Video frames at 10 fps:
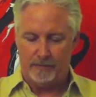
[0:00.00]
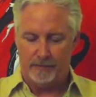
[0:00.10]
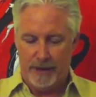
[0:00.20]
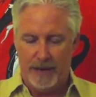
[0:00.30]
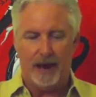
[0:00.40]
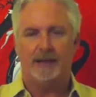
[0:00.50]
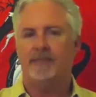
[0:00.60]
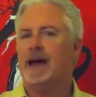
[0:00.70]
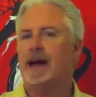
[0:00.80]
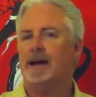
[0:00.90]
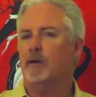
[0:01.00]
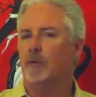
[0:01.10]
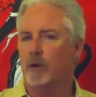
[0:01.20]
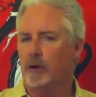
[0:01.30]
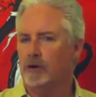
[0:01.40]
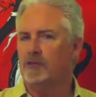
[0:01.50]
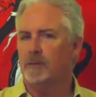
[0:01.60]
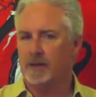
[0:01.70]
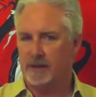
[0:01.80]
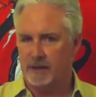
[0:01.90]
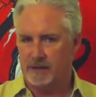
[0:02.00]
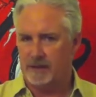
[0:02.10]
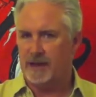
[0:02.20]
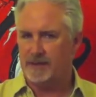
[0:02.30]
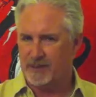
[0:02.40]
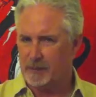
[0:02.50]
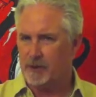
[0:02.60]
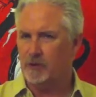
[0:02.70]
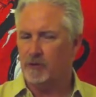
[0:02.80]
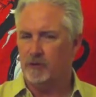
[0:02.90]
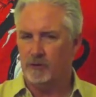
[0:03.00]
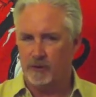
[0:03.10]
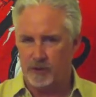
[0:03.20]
Behind that were some of the kind of typical